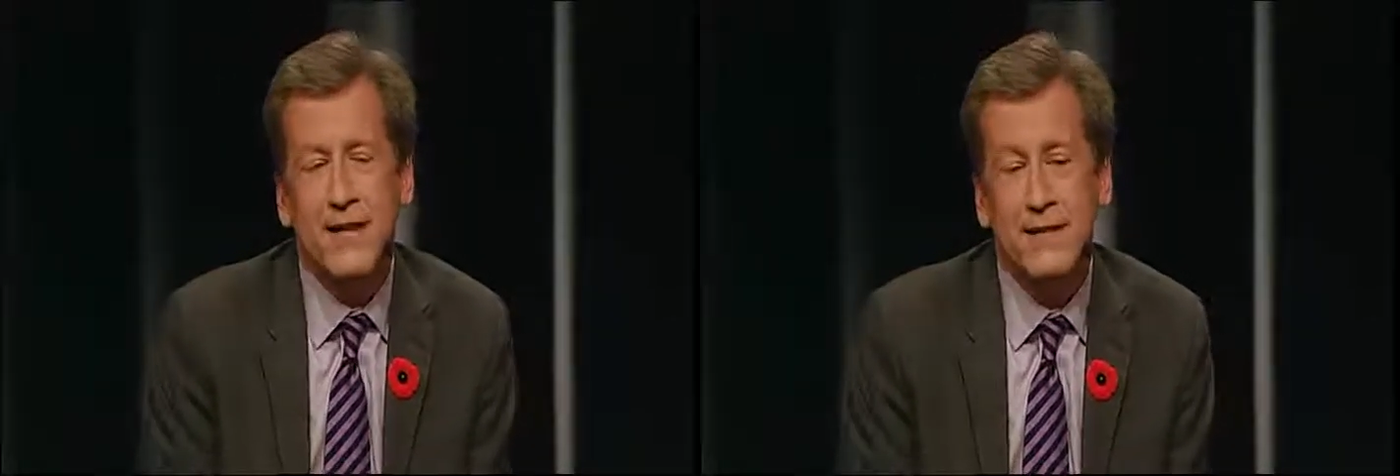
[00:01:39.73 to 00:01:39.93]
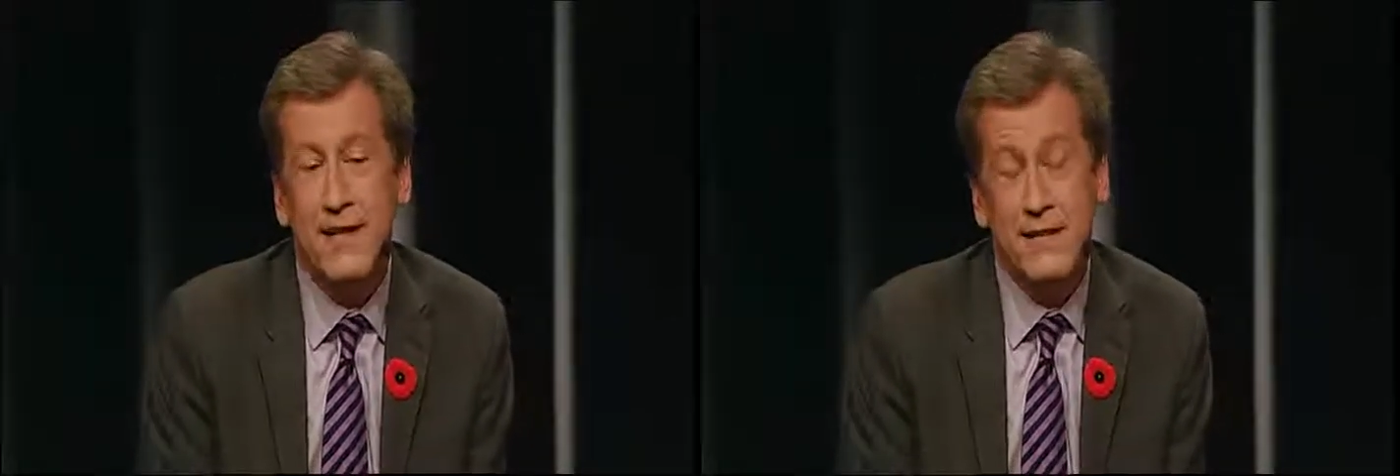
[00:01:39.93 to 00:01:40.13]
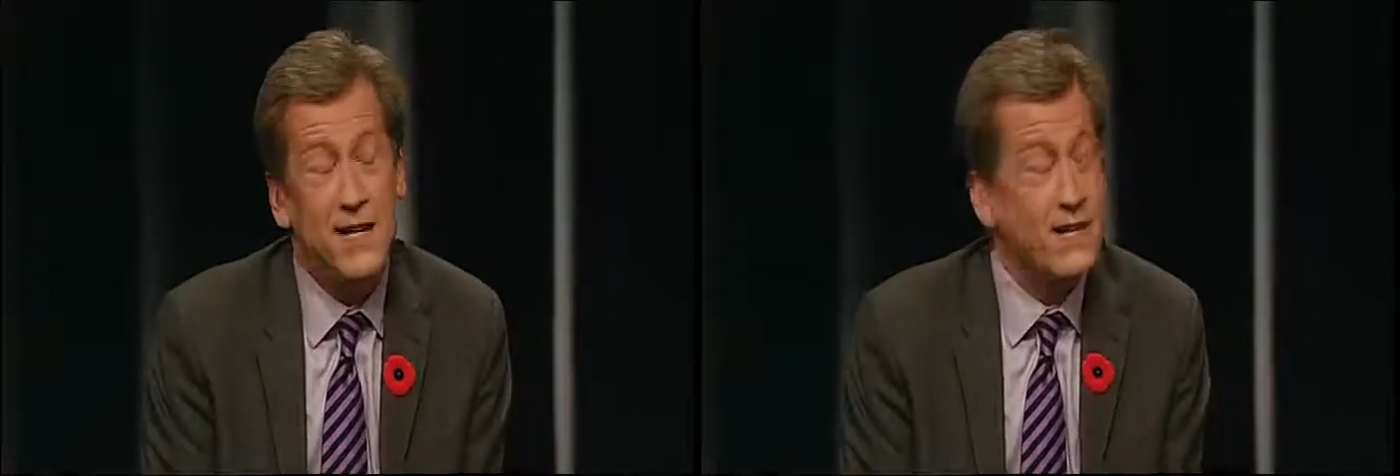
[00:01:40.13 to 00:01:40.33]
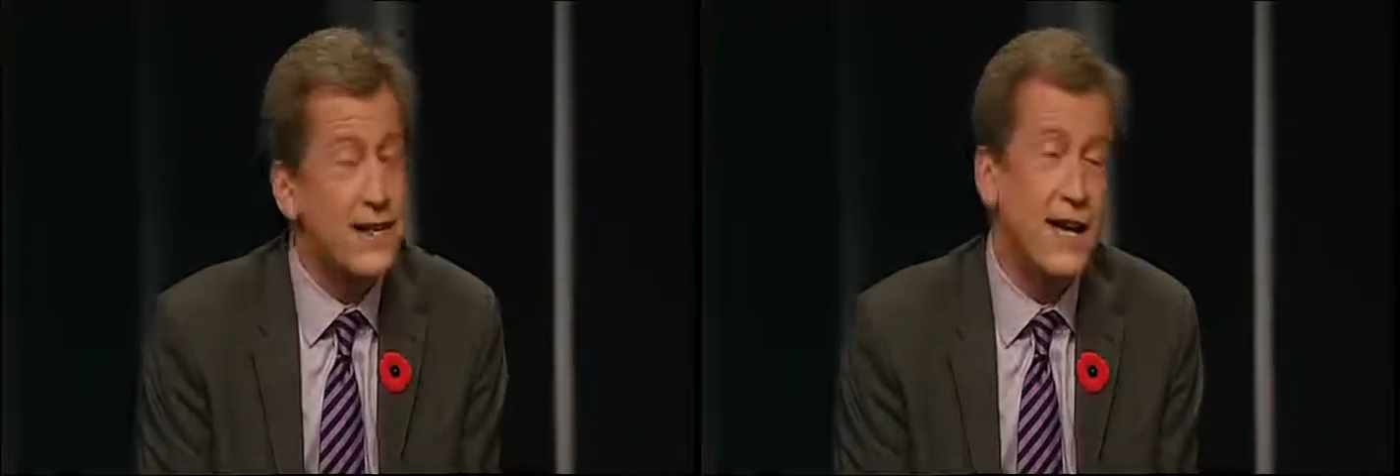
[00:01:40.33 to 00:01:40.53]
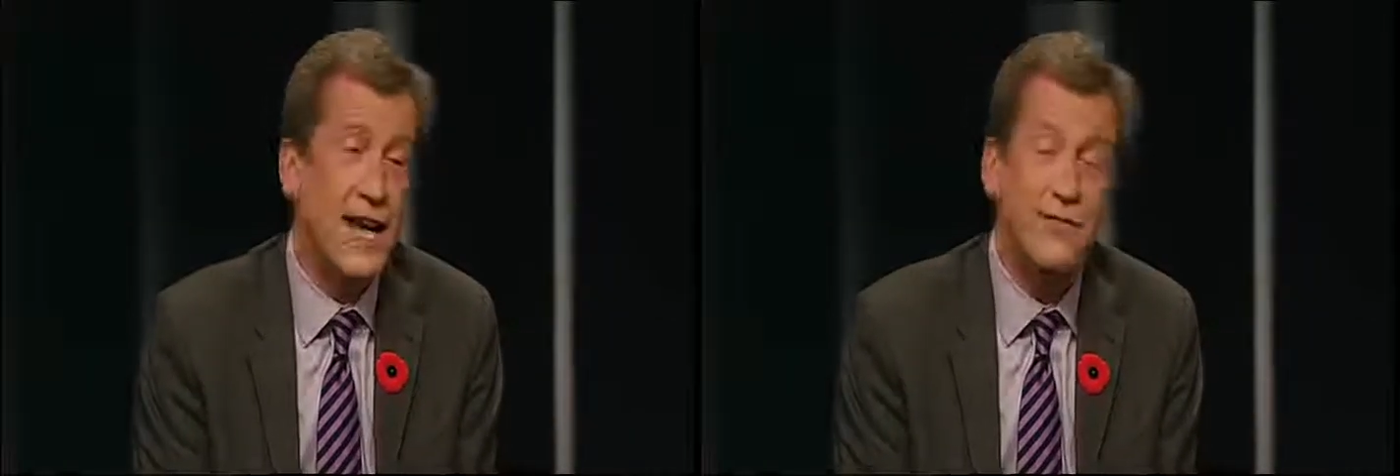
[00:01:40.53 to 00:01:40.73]
And they did, and
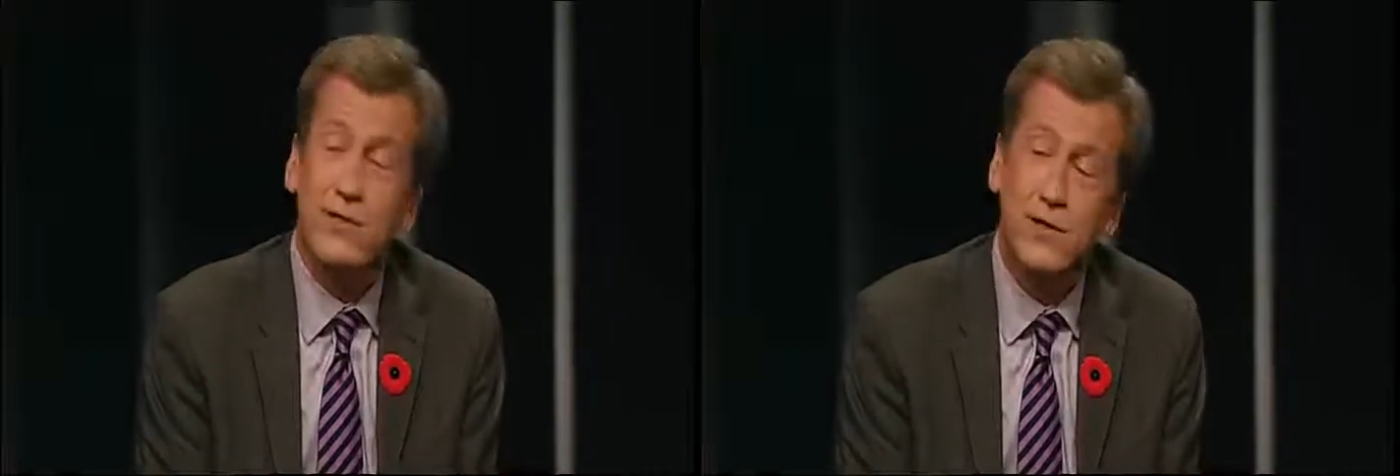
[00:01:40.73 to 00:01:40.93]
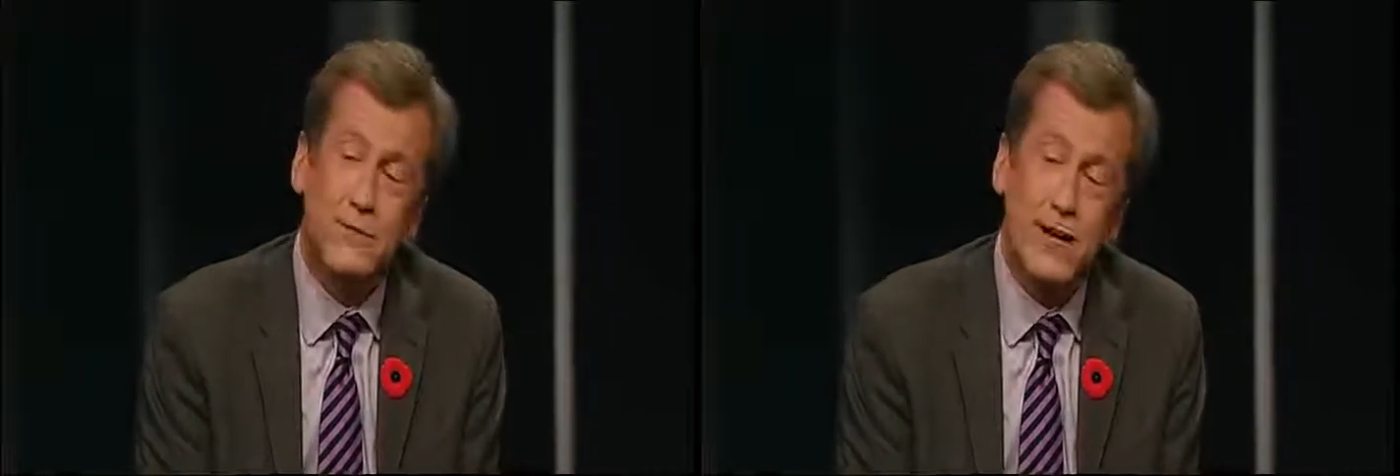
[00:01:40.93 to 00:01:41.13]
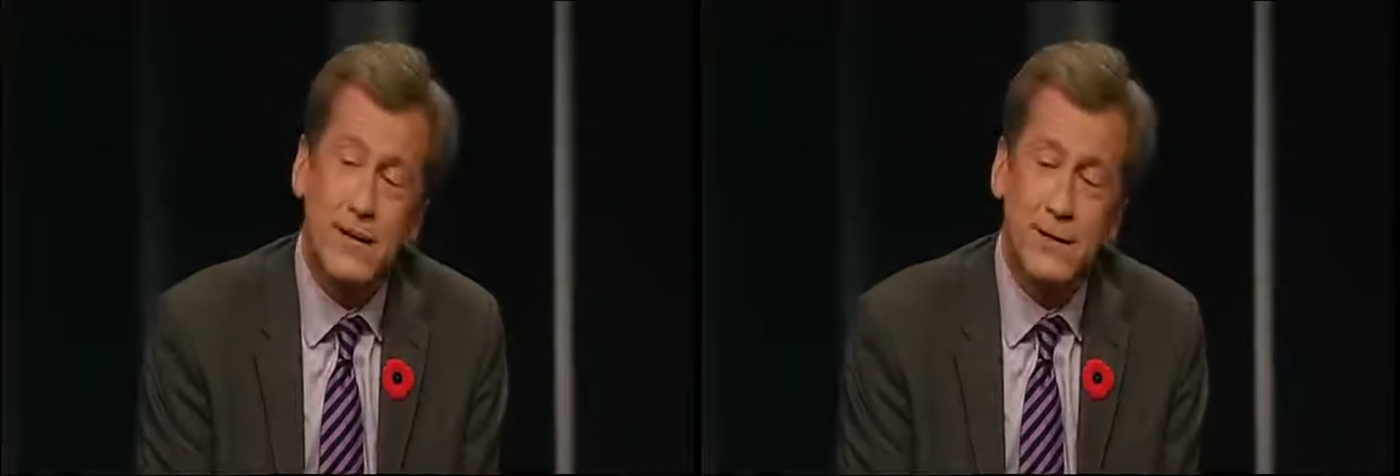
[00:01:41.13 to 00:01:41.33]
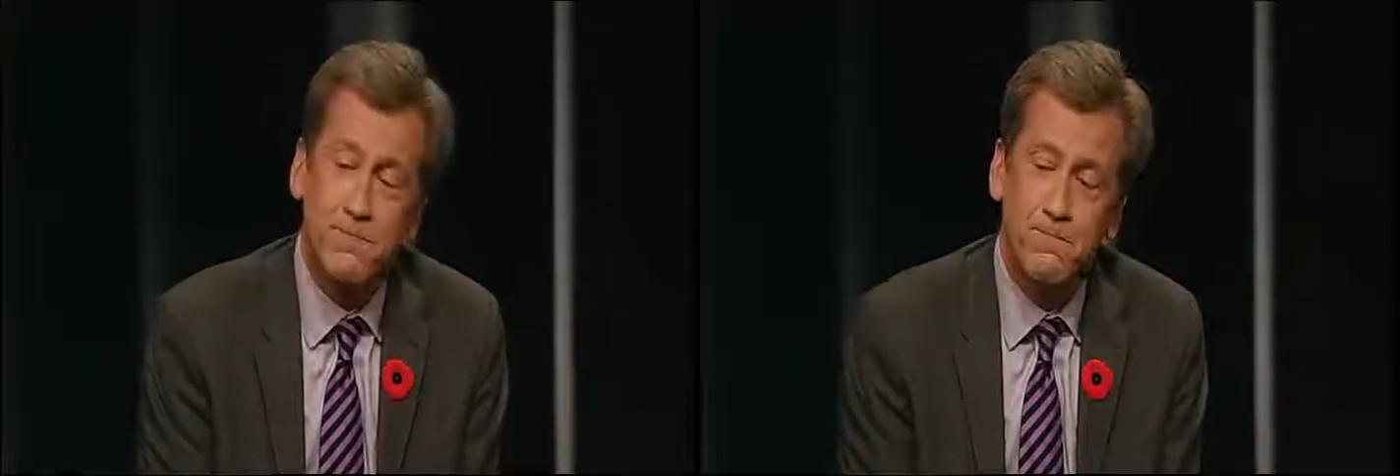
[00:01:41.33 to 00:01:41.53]
I haven't looked back.